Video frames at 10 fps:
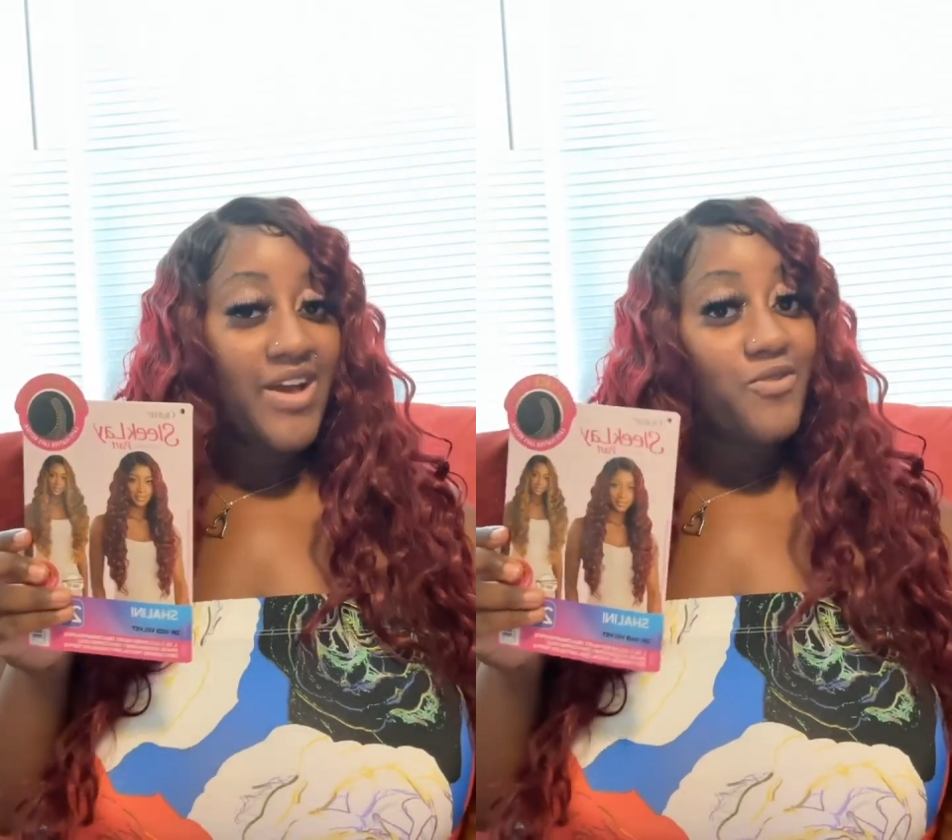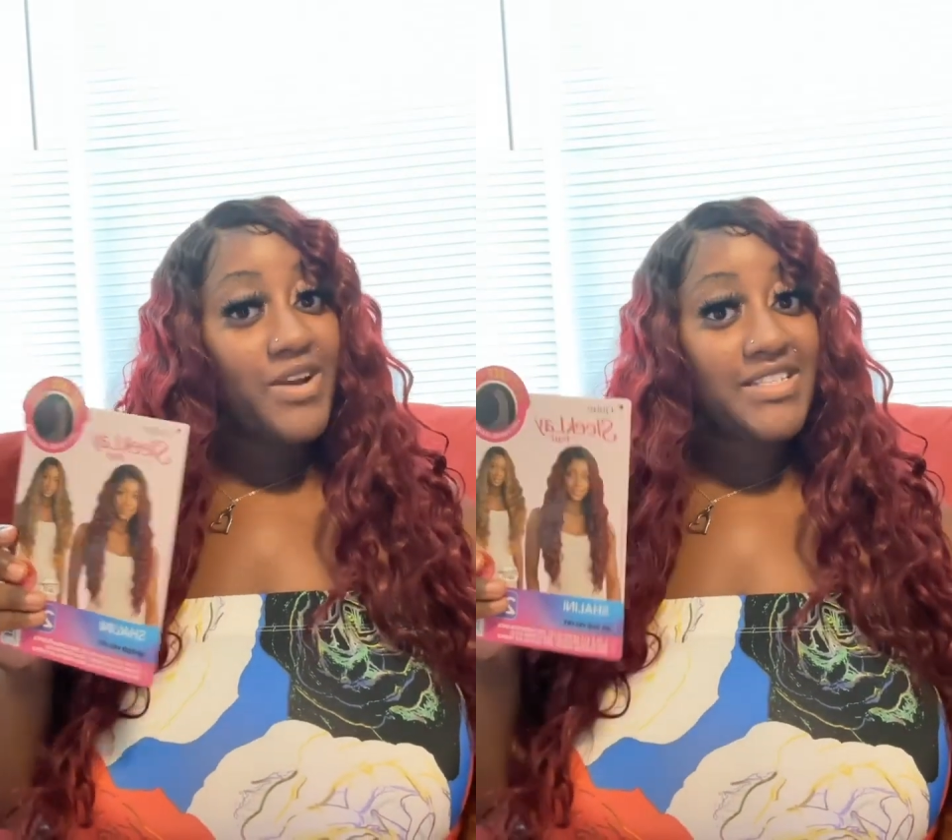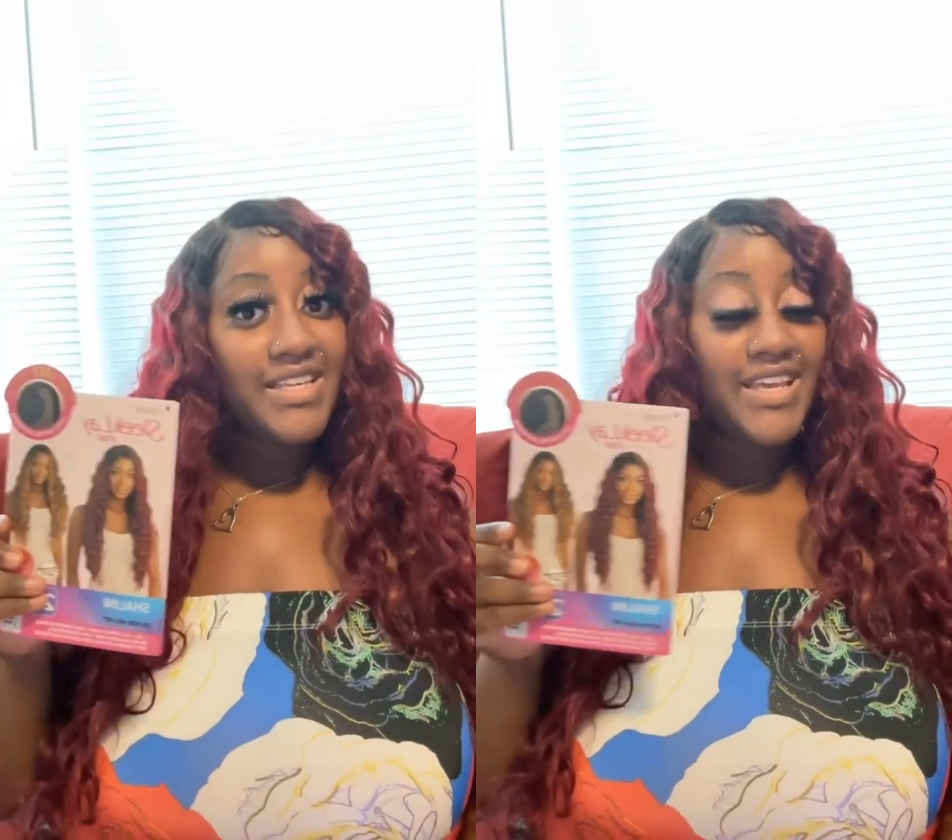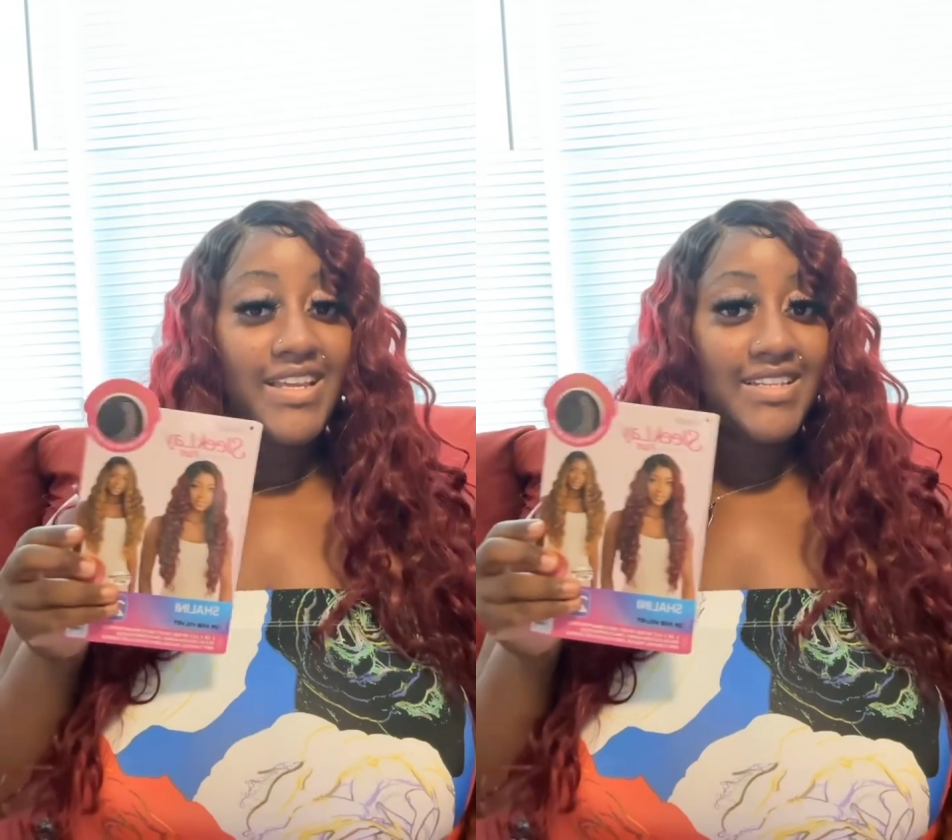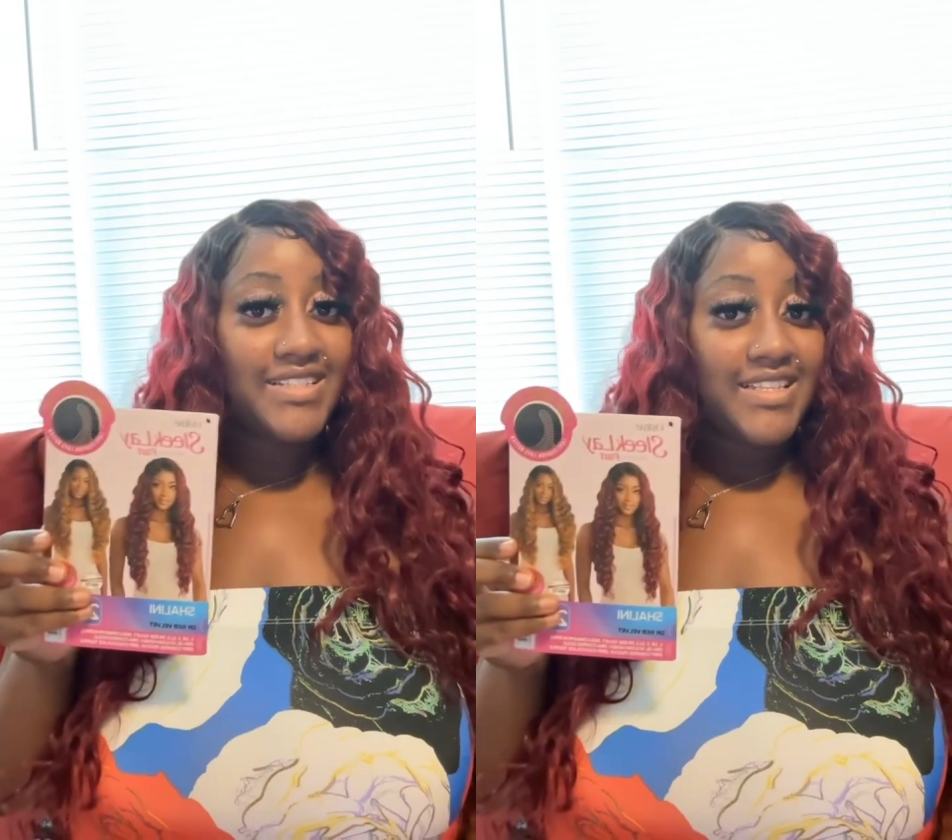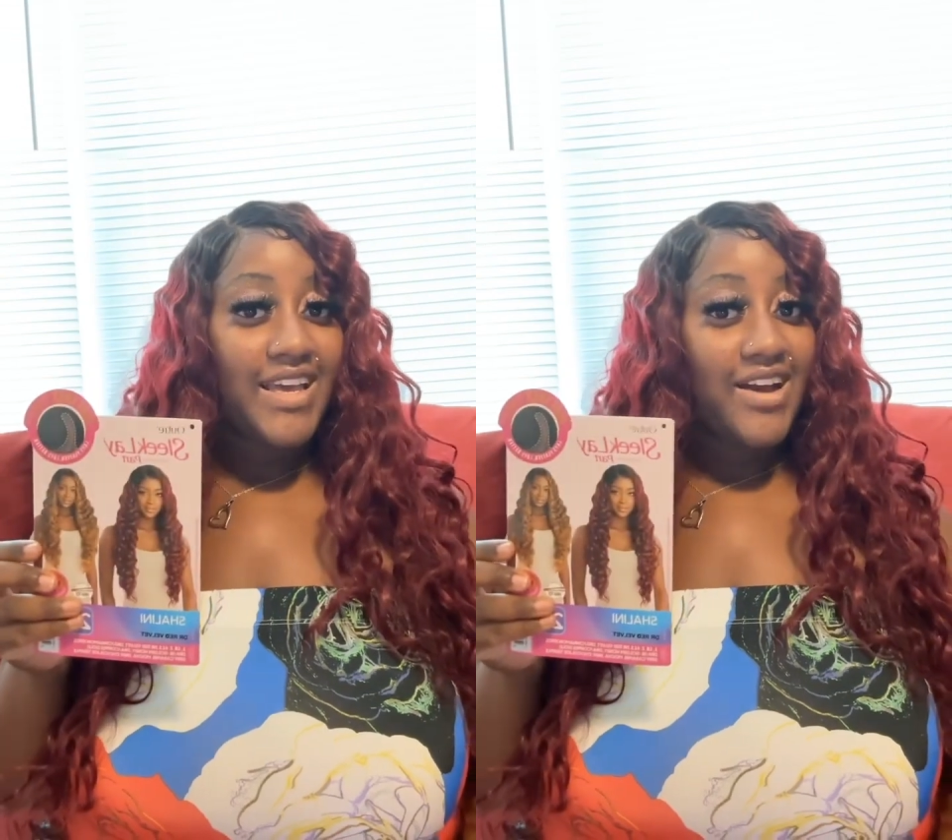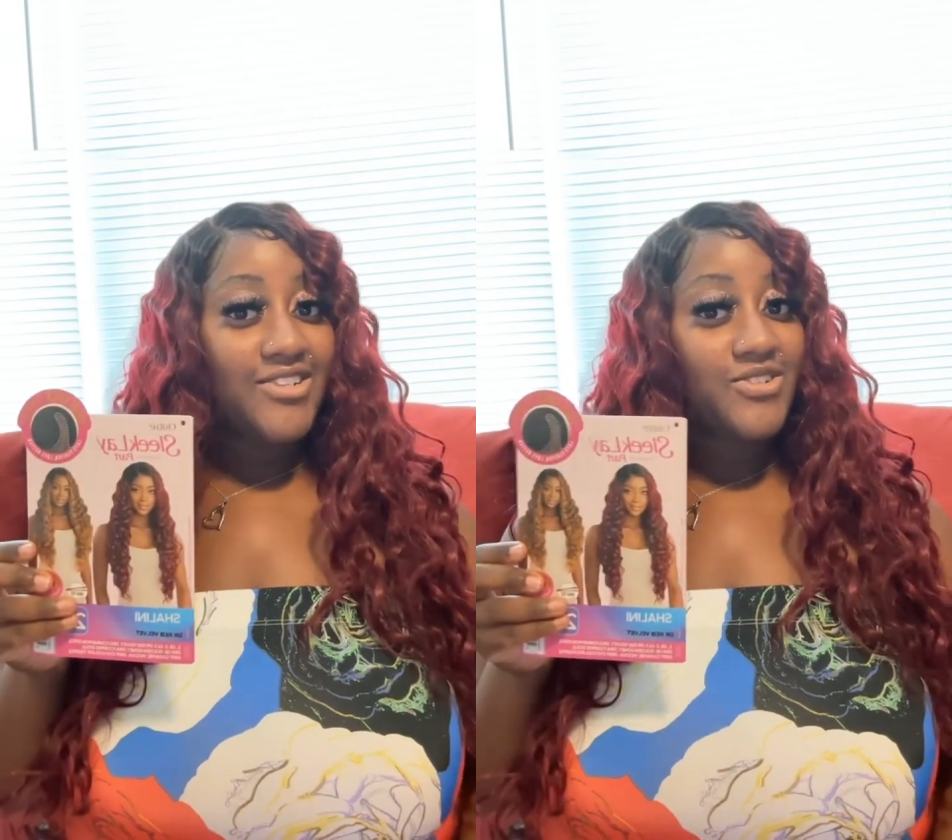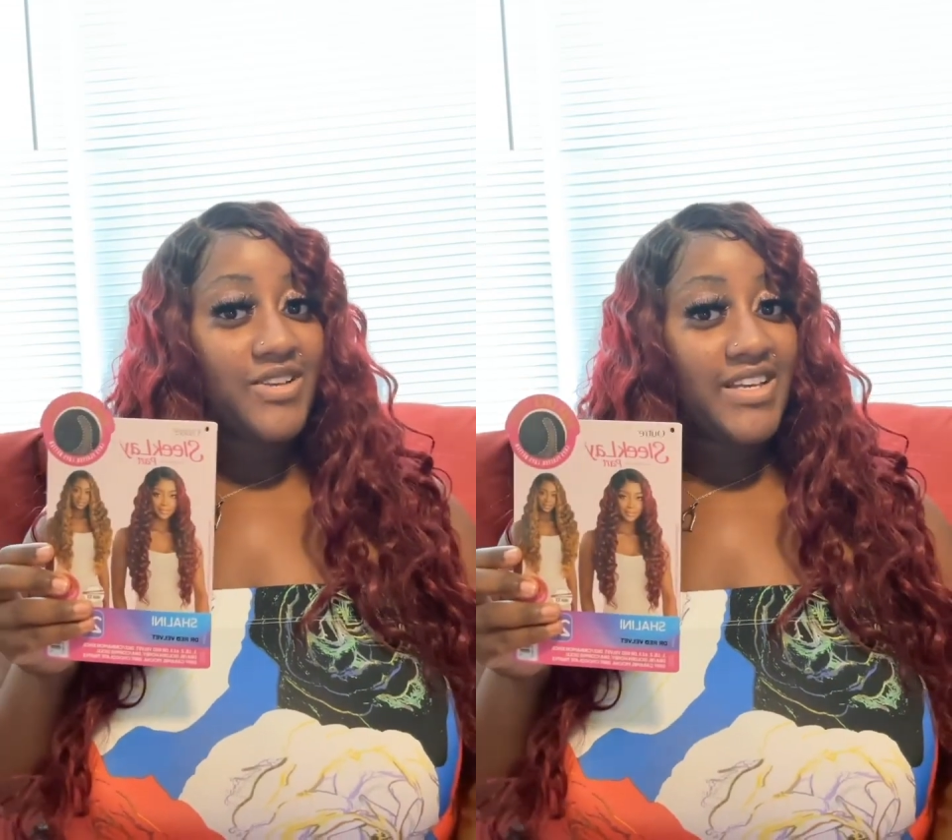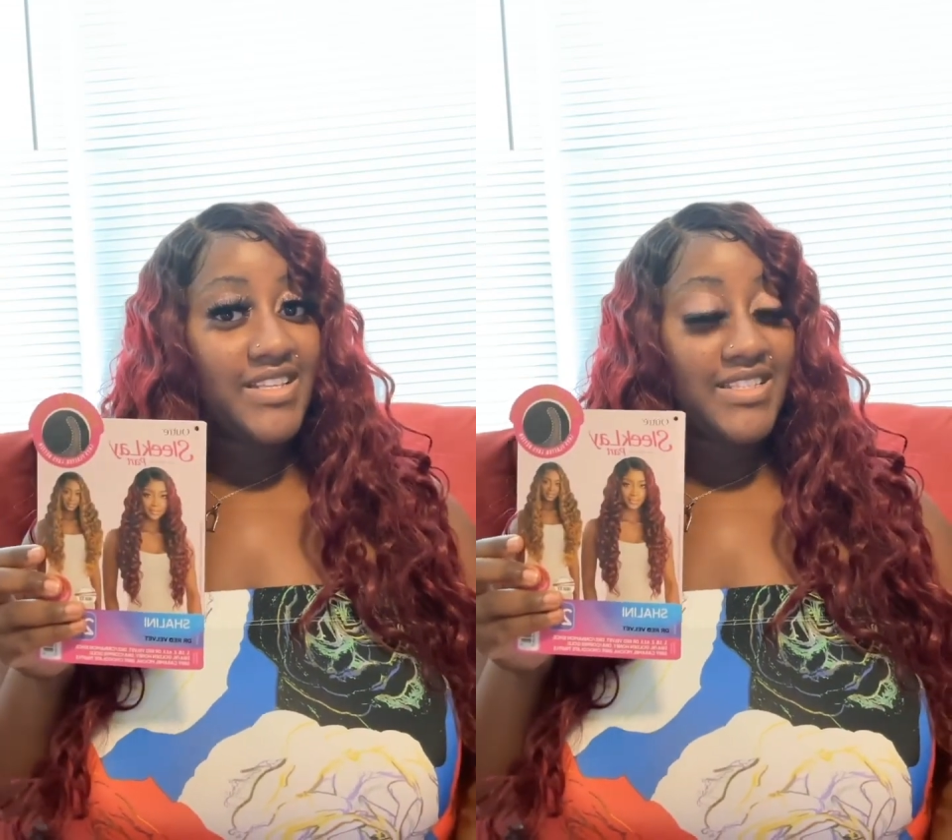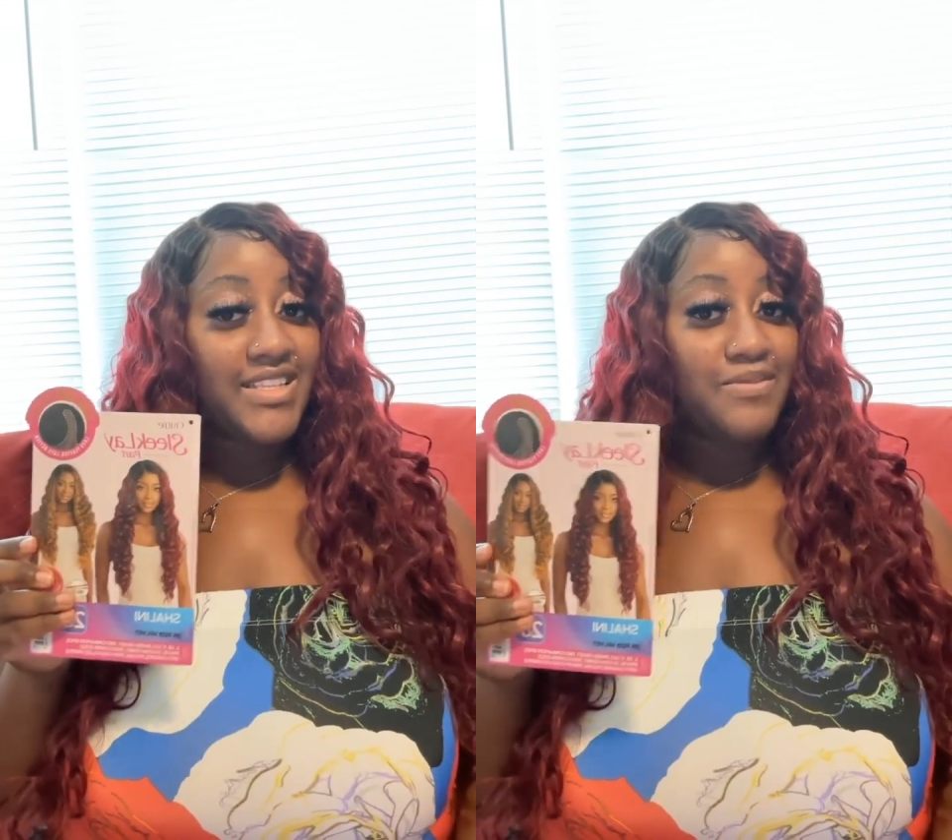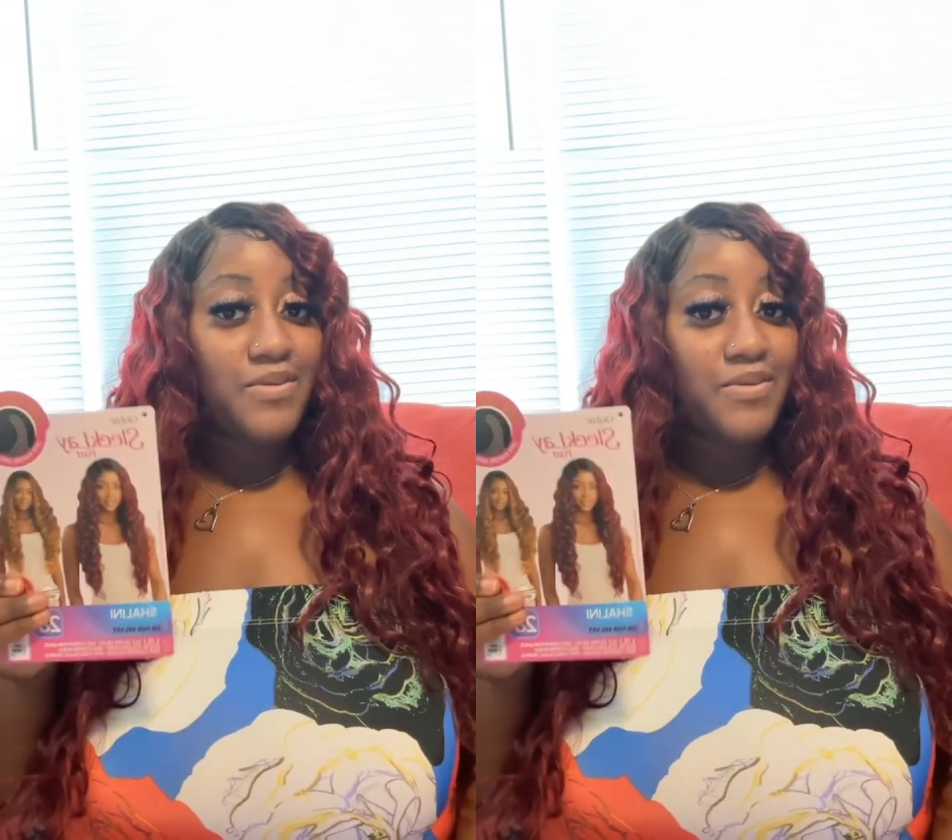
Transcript: Once again, it's the Outre Sleep